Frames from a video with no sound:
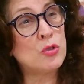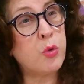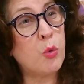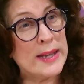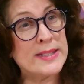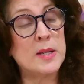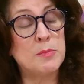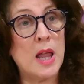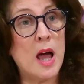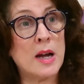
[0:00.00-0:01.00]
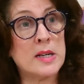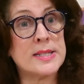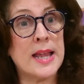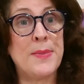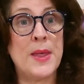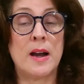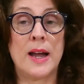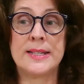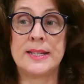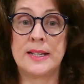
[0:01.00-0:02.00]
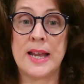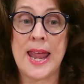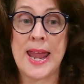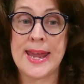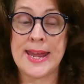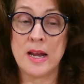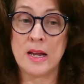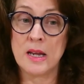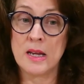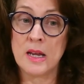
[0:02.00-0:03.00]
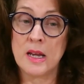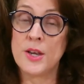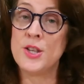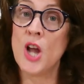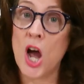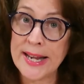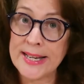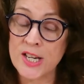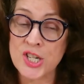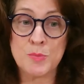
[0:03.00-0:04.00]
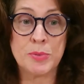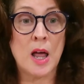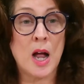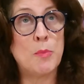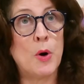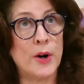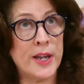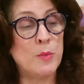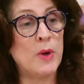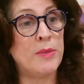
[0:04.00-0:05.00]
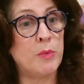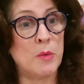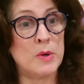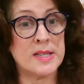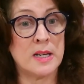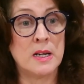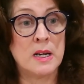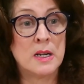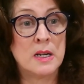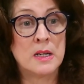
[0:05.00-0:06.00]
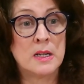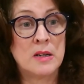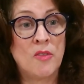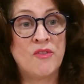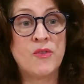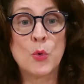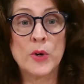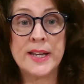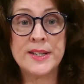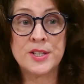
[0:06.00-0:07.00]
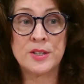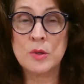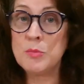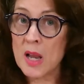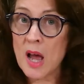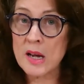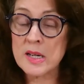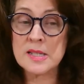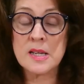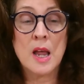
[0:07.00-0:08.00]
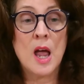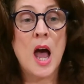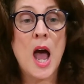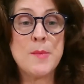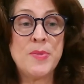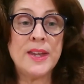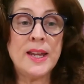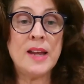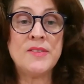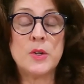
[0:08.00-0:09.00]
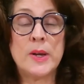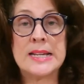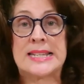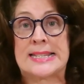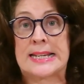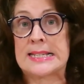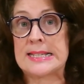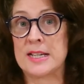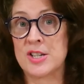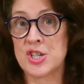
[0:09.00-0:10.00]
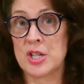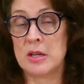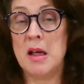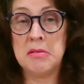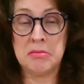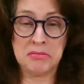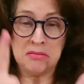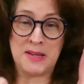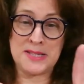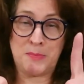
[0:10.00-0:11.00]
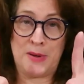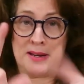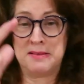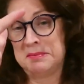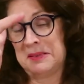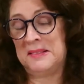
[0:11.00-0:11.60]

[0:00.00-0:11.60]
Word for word: 20 blocks, and then I did a 9-inch block party with, what was it, 42 blocks. I'm thinking of doing a 6-inch, this big,